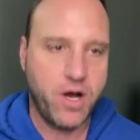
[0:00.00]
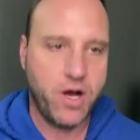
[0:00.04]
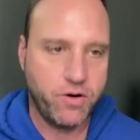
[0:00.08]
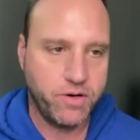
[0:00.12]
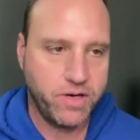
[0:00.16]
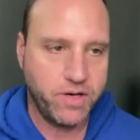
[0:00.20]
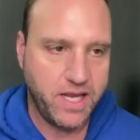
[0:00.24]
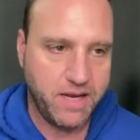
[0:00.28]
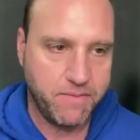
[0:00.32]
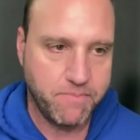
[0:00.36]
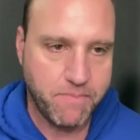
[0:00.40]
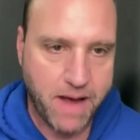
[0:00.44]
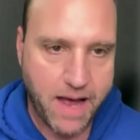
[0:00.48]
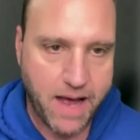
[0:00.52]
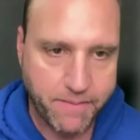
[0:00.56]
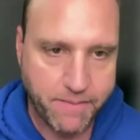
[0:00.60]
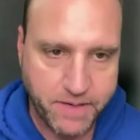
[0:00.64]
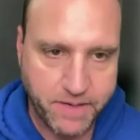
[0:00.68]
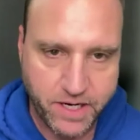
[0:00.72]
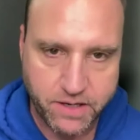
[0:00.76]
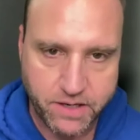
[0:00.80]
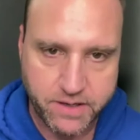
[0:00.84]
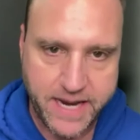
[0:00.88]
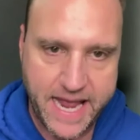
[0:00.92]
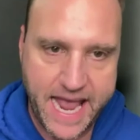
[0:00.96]
don't need
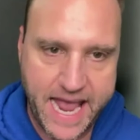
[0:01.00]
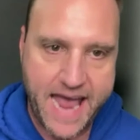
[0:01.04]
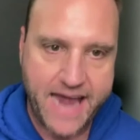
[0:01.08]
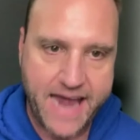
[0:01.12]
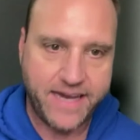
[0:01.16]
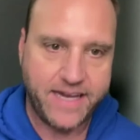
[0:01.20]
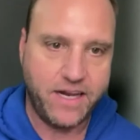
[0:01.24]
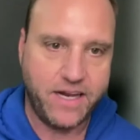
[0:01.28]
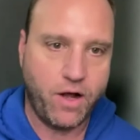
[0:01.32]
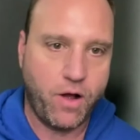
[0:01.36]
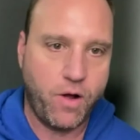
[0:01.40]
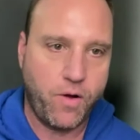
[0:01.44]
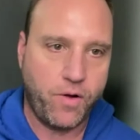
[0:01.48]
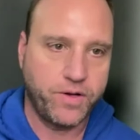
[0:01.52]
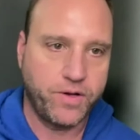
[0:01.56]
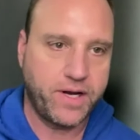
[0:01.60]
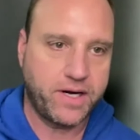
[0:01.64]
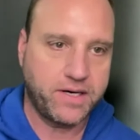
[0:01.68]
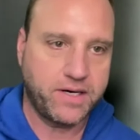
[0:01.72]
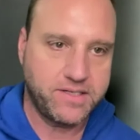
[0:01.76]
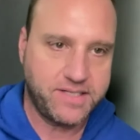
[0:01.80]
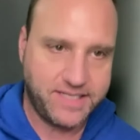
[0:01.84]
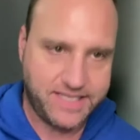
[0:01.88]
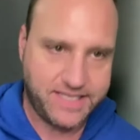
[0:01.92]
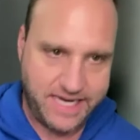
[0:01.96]
mommy or daddy to
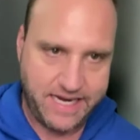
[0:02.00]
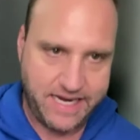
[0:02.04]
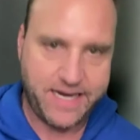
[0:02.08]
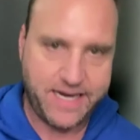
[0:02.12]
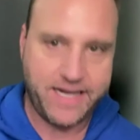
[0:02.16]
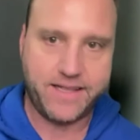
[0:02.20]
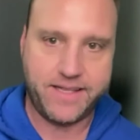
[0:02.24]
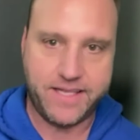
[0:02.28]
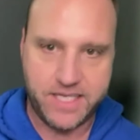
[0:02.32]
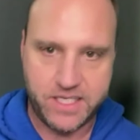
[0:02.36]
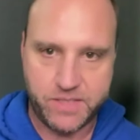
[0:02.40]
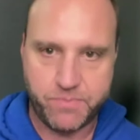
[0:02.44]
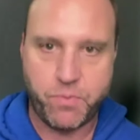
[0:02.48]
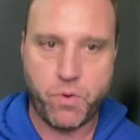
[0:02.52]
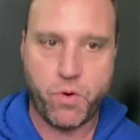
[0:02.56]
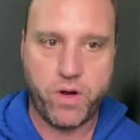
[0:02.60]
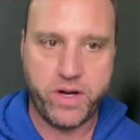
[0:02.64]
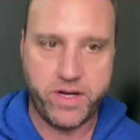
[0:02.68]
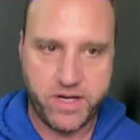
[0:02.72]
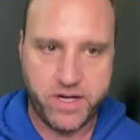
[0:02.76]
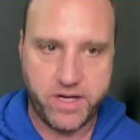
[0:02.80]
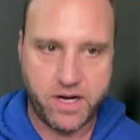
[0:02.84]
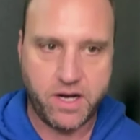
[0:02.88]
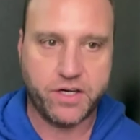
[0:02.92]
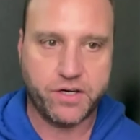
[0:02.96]
hold our seat at this
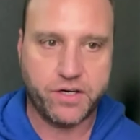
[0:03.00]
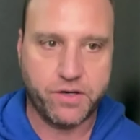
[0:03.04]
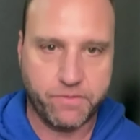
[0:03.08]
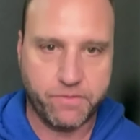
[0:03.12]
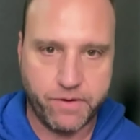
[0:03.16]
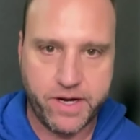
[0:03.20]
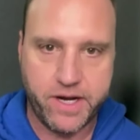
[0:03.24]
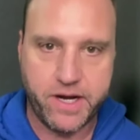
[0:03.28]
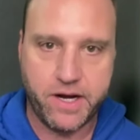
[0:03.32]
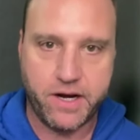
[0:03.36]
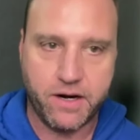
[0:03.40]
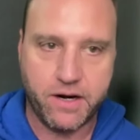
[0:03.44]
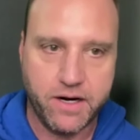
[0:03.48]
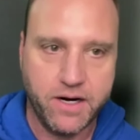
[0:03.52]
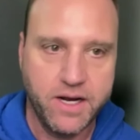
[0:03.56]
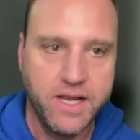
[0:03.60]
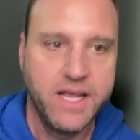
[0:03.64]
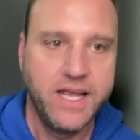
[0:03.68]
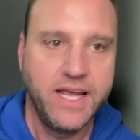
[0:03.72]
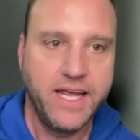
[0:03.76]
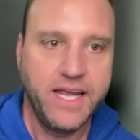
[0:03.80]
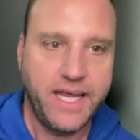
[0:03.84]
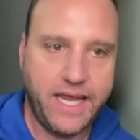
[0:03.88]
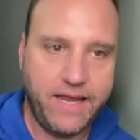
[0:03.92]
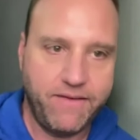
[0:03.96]
point in our career,
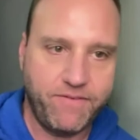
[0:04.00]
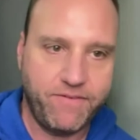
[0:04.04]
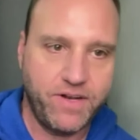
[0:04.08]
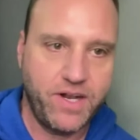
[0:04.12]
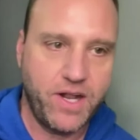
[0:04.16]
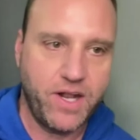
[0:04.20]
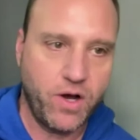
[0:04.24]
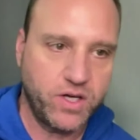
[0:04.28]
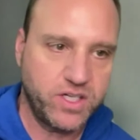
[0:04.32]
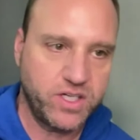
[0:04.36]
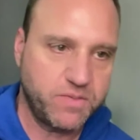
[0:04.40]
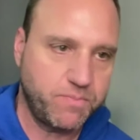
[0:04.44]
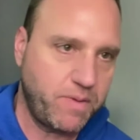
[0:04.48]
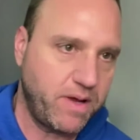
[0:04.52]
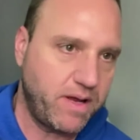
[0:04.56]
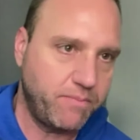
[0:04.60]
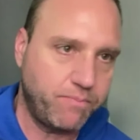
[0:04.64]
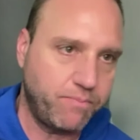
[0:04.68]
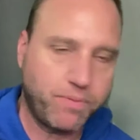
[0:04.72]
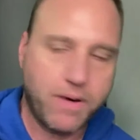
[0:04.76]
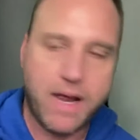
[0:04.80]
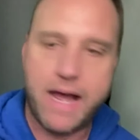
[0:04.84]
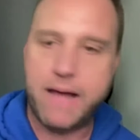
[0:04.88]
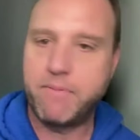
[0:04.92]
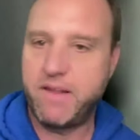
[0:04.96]
even though it's
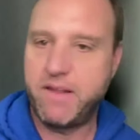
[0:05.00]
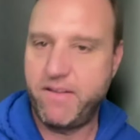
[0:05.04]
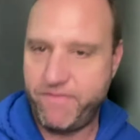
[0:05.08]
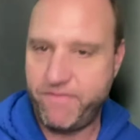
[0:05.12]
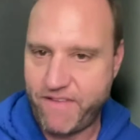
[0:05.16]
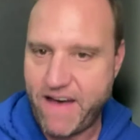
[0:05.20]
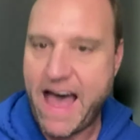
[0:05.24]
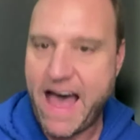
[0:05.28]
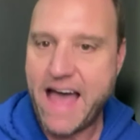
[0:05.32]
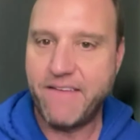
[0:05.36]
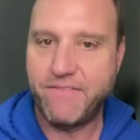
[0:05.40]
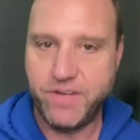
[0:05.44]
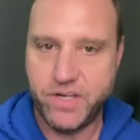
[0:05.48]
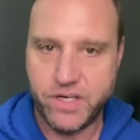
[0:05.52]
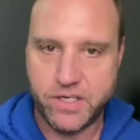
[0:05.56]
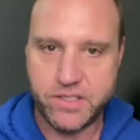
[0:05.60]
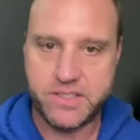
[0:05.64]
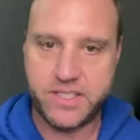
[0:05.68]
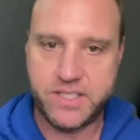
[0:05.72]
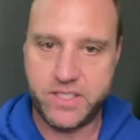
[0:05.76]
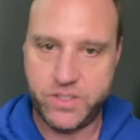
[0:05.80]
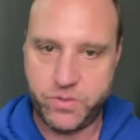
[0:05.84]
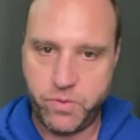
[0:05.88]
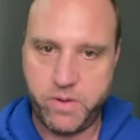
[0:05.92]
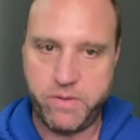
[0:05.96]
been probably 5
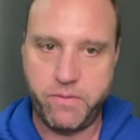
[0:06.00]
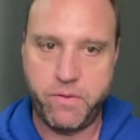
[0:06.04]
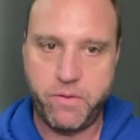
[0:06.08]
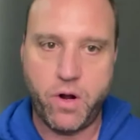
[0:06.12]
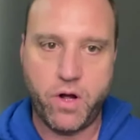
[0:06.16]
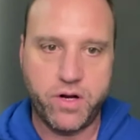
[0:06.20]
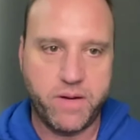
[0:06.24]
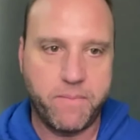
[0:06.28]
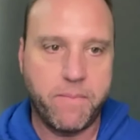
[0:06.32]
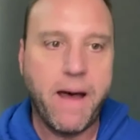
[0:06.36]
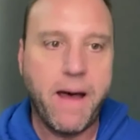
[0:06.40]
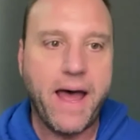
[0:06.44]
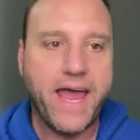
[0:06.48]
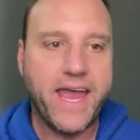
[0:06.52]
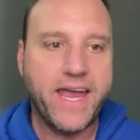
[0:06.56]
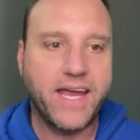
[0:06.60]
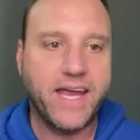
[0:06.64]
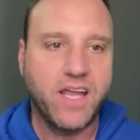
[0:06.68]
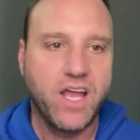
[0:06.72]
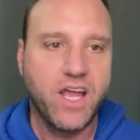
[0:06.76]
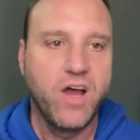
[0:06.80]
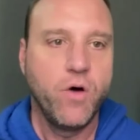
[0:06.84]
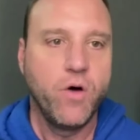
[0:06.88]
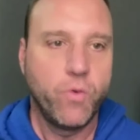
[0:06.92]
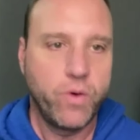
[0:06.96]
years since we rode a
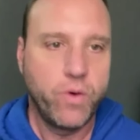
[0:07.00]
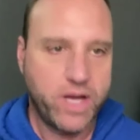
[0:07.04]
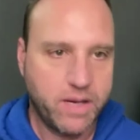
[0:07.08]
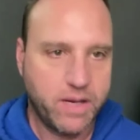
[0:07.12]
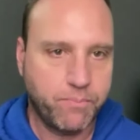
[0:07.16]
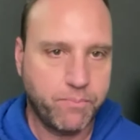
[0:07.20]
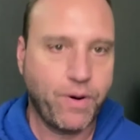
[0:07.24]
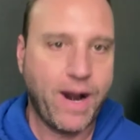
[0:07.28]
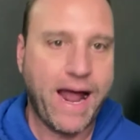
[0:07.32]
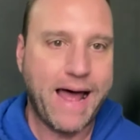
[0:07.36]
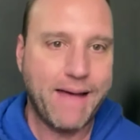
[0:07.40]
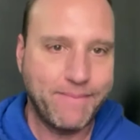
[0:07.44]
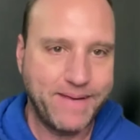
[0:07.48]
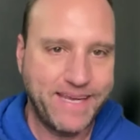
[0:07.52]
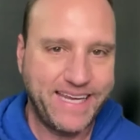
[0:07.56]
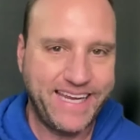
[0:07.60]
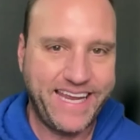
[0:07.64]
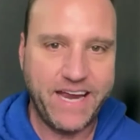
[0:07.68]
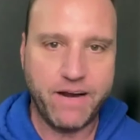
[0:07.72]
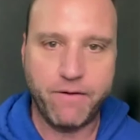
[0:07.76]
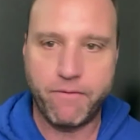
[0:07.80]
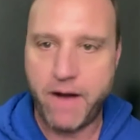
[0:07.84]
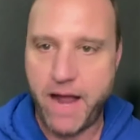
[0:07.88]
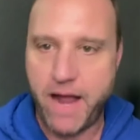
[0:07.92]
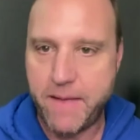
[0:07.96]
bike. We could probably
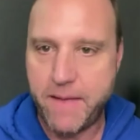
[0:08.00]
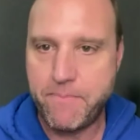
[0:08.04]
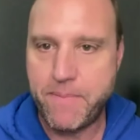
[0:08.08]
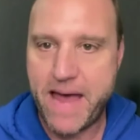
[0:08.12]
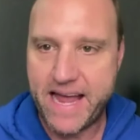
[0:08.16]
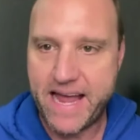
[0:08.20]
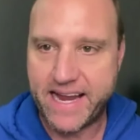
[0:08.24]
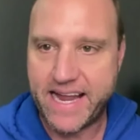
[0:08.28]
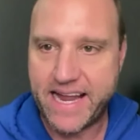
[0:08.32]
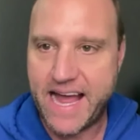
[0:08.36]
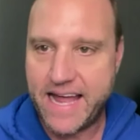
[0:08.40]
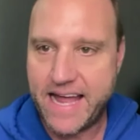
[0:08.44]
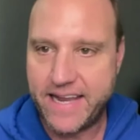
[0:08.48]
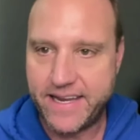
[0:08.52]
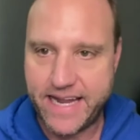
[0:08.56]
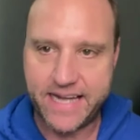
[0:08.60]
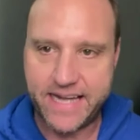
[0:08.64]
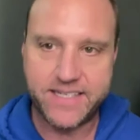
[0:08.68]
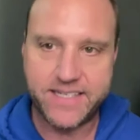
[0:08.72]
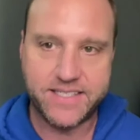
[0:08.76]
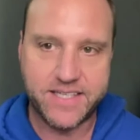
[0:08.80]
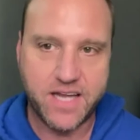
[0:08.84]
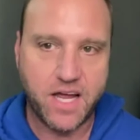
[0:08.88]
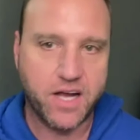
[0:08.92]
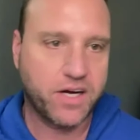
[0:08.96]
get right back on
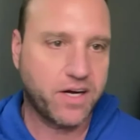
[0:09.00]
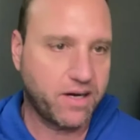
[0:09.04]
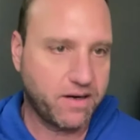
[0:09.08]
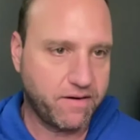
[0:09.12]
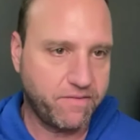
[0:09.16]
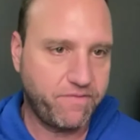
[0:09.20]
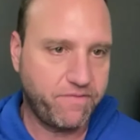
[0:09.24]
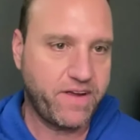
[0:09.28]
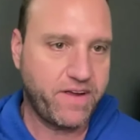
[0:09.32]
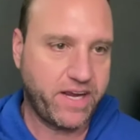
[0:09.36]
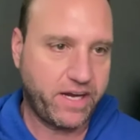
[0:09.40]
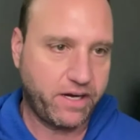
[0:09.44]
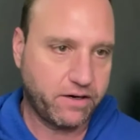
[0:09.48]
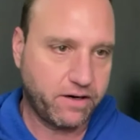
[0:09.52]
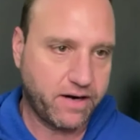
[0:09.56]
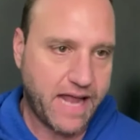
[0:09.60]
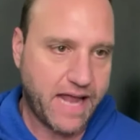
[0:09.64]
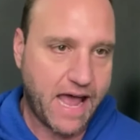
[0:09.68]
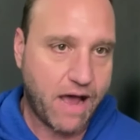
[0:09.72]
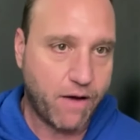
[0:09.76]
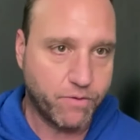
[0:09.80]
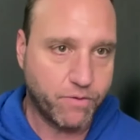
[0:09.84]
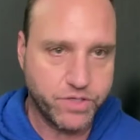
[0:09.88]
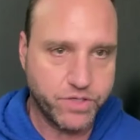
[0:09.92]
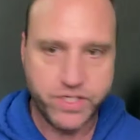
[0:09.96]
that sucker and figure
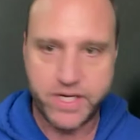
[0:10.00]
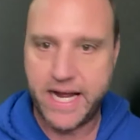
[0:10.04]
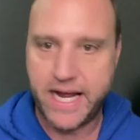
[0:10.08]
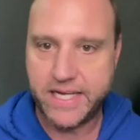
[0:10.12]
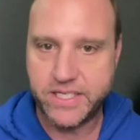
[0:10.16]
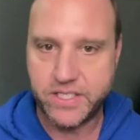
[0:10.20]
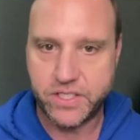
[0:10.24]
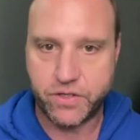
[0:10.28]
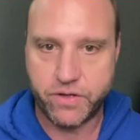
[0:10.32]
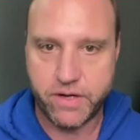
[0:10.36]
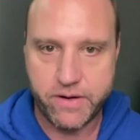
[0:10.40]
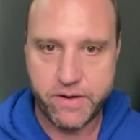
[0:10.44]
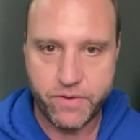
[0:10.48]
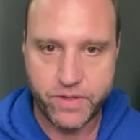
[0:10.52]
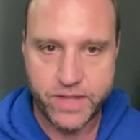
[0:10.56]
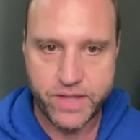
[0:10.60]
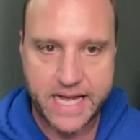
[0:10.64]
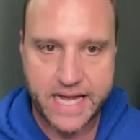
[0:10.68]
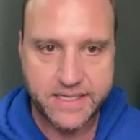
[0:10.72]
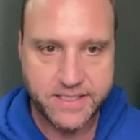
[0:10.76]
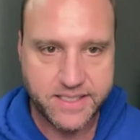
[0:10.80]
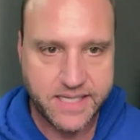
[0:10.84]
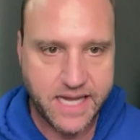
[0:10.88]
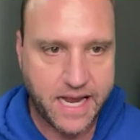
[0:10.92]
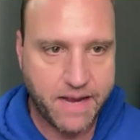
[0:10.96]
it out. Would you guys agree with
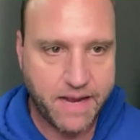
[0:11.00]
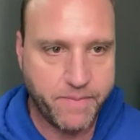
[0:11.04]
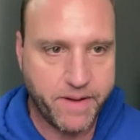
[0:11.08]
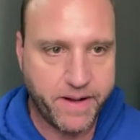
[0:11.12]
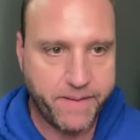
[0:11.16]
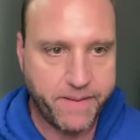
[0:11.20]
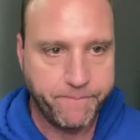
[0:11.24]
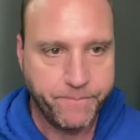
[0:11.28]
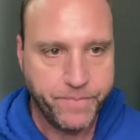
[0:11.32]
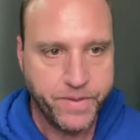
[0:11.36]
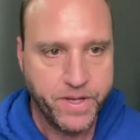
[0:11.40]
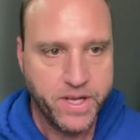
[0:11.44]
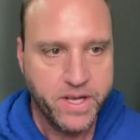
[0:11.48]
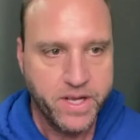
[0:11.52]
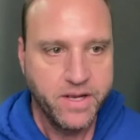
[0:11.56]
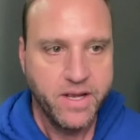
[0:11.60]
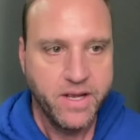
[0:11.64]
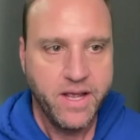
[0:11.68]
that statement?